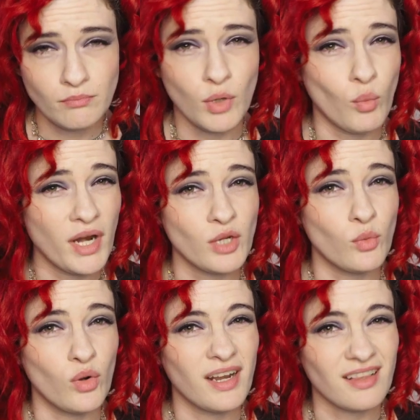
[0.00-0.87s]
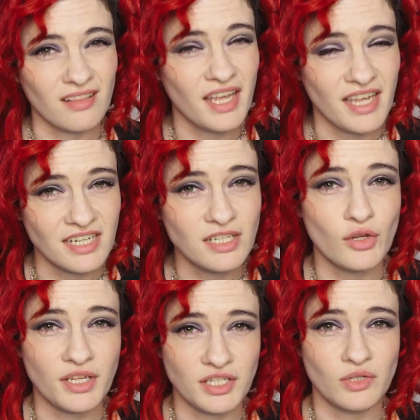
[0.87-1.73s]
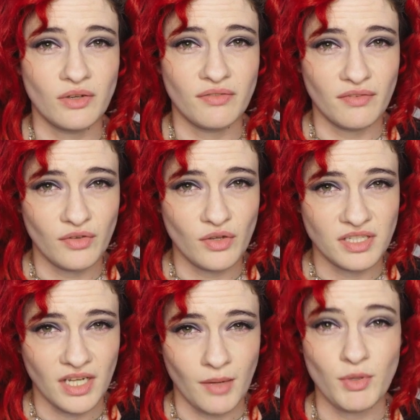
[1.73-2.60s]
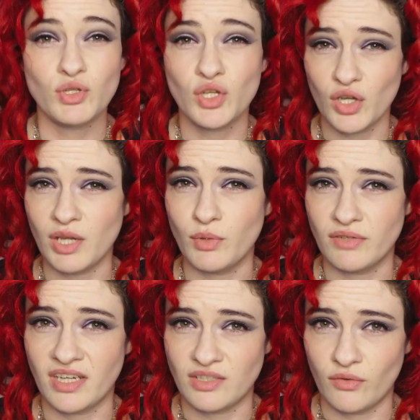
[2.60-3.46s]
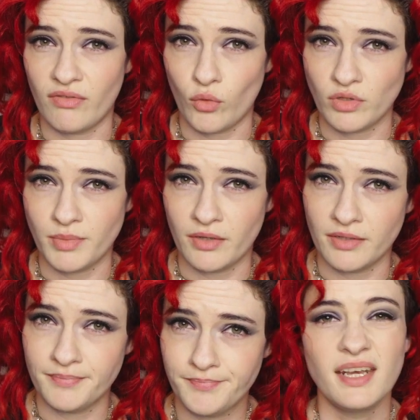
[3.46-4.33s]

But when you were a little kid learning to do it for the first time, you certainly would have had to have thought about it.